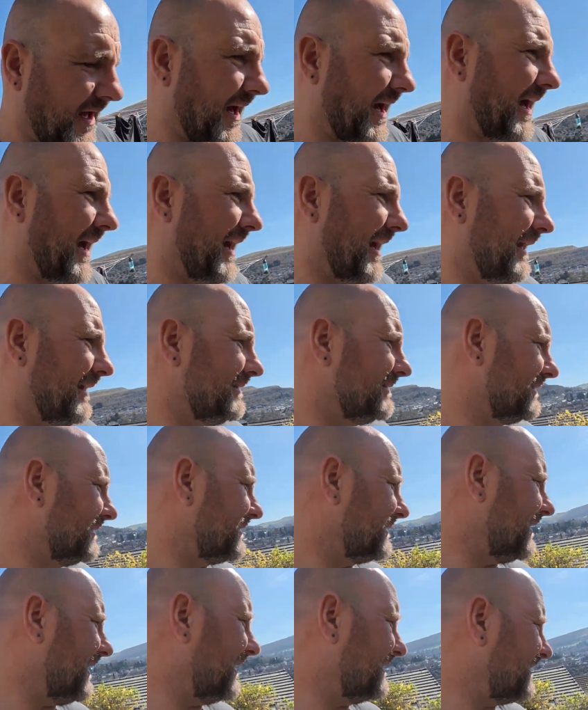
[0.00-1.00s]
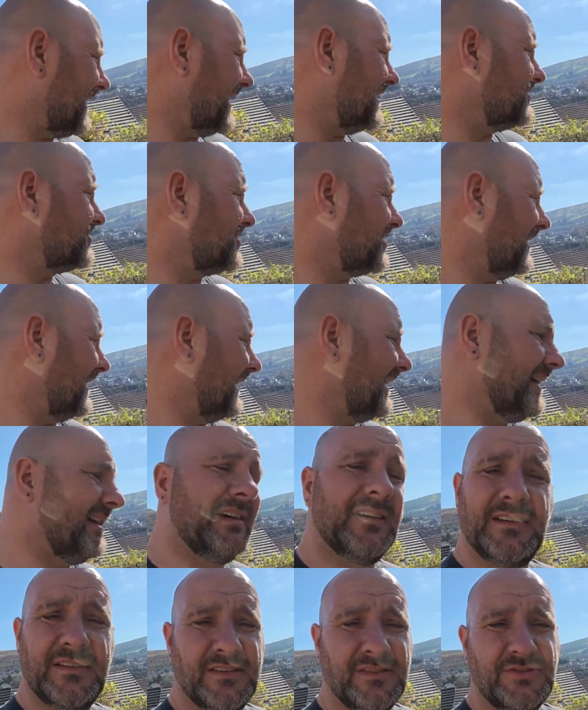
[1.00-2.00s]
and
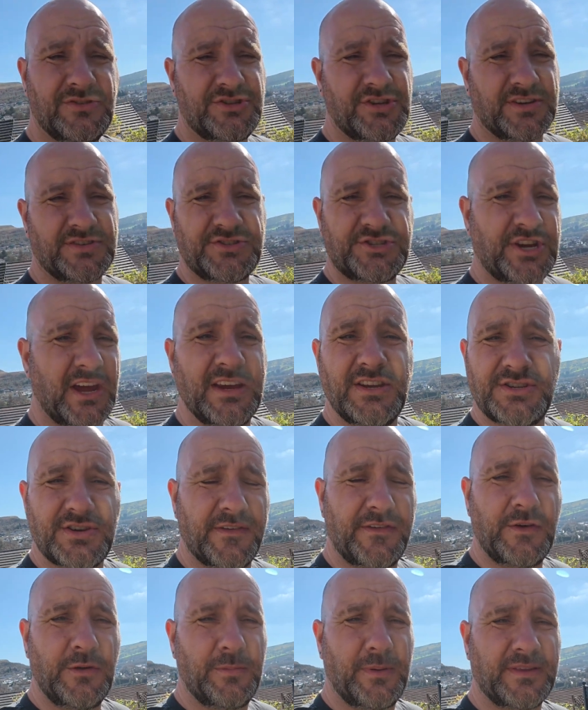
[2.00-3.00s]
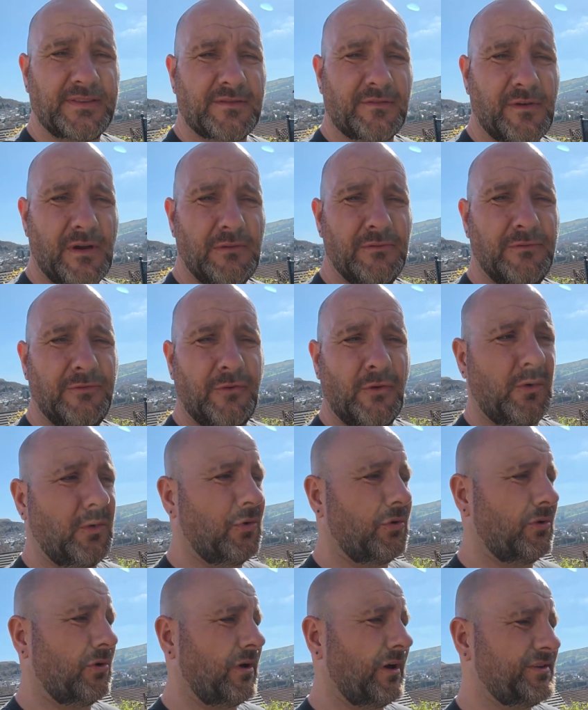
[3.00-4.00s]
essentially just change a few bits around
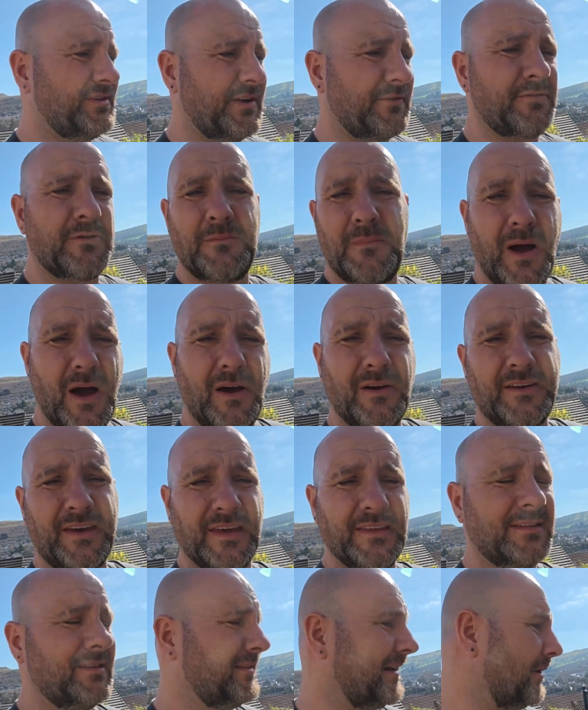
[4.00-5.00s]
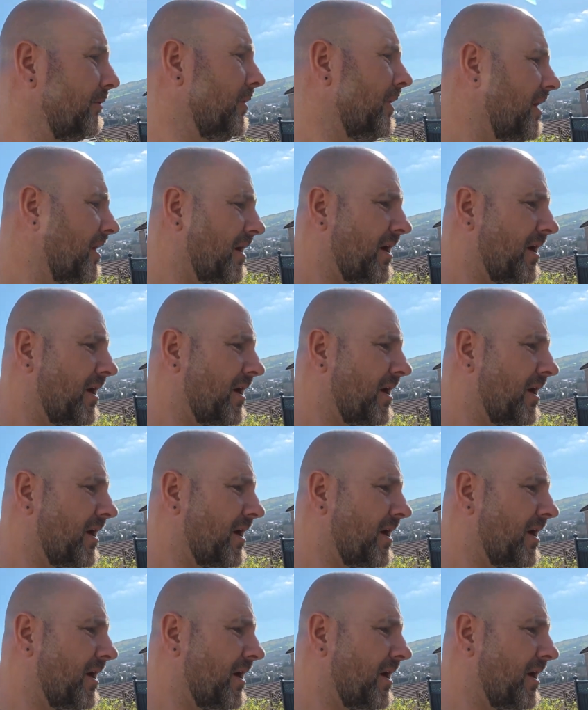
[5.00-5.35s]
for a different market. Now,